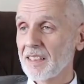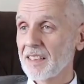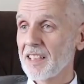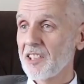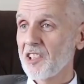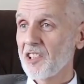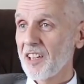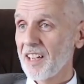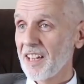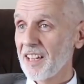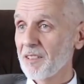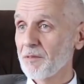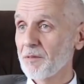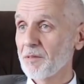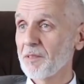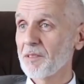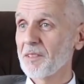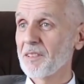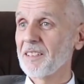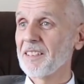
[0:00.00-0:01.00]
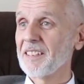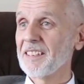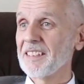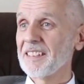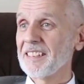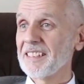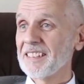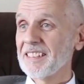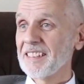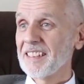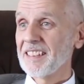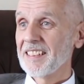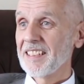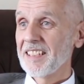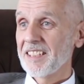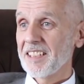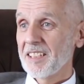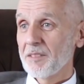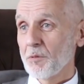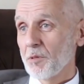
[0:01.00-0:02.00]
I guess you have.
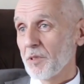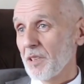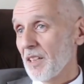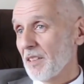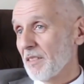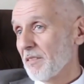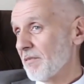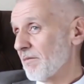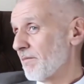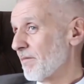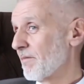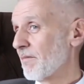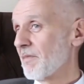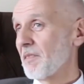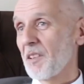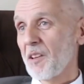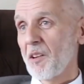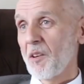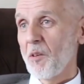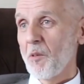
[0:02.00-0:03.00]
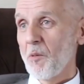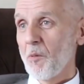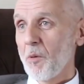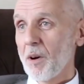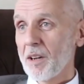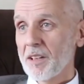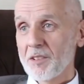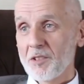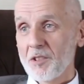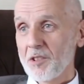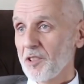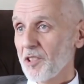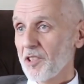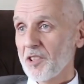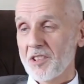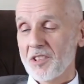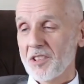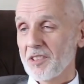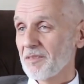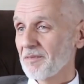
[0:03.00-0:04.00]
And he said, well then, why don't you
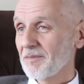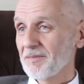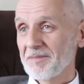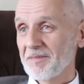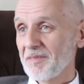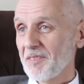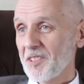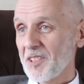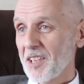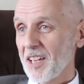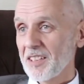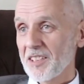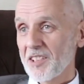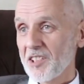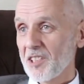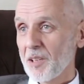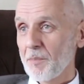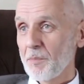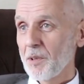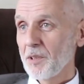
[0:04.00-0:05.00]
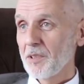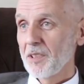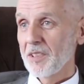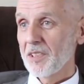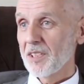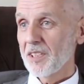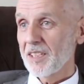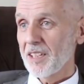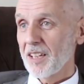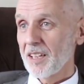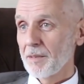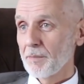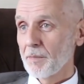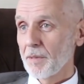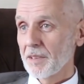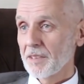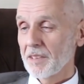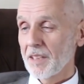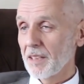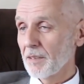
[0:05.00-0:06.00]
just take the step you need to
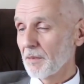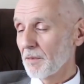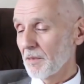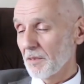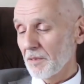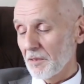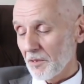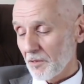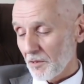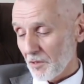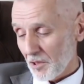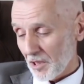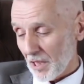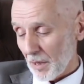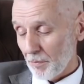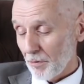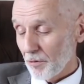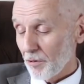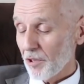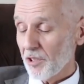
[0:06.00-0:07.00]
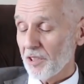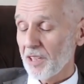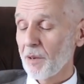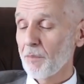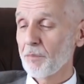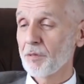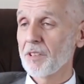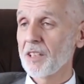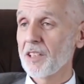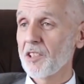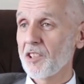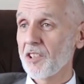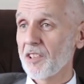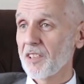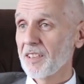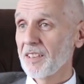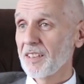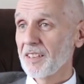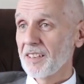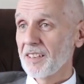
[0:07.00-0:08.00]
step across that bridge